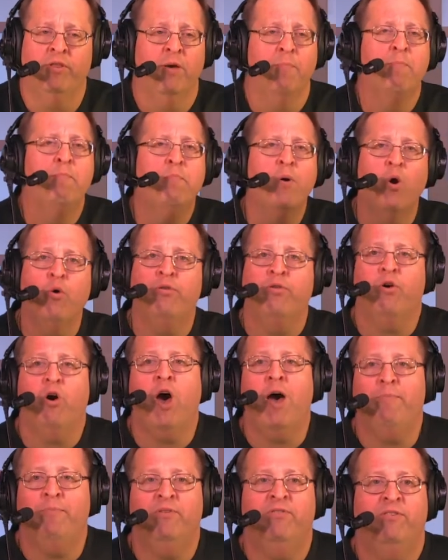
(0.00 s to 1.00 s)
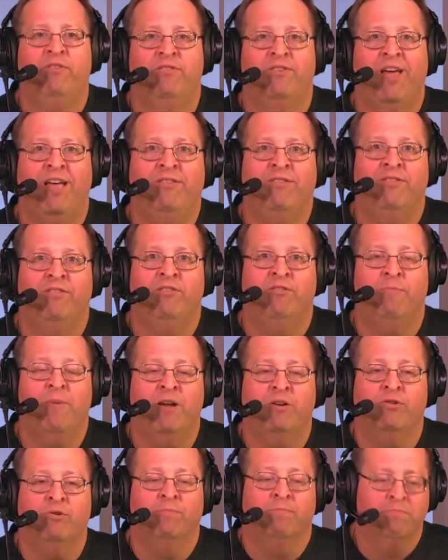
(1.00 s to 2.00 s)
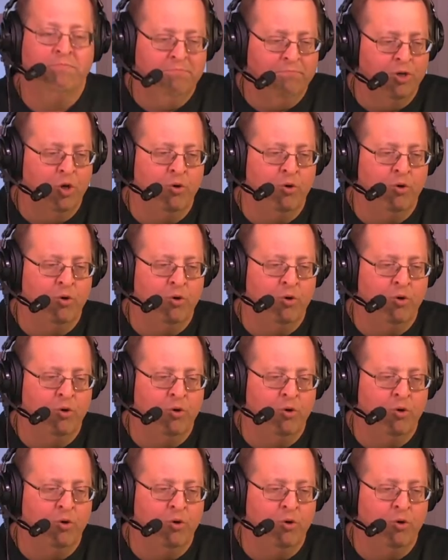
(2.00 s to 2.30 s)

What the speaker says: and they're both opposite sides of the spectrum.